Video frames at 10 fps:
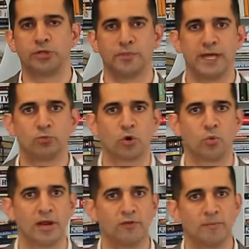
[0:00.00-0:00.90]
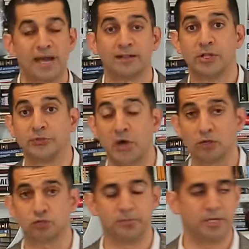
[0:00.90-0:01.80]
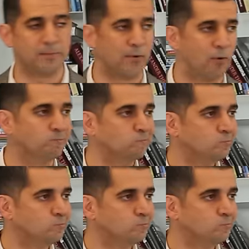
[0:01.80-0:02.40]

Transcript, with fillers: they'll network with everybody, they'll talk to people.